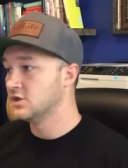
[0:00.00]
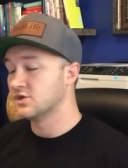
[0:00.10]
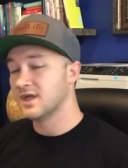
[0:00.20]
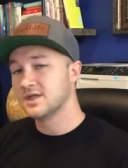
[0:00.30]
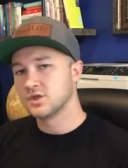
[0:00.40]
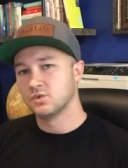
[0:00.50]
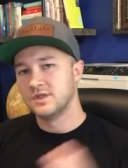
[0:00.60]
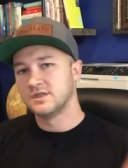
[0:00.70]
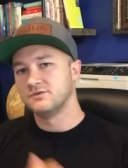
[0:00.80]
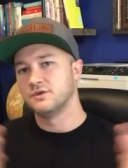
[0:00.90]
So that is the
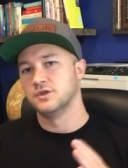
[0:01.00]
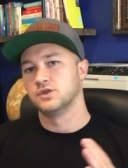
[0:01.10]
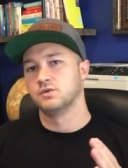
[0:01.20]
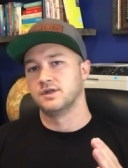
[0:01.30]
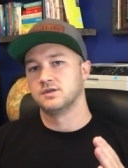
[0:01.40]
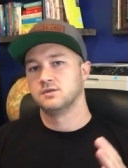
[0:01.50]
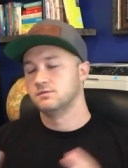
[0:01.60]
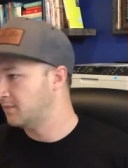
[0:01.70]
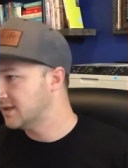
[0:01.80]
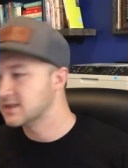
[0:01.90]
reason for the swings.
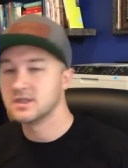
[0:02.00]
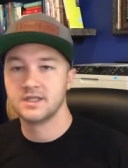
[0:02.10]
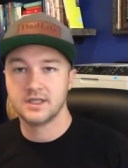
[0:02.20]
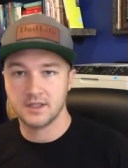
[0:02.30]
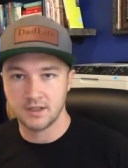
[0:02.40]
Basically,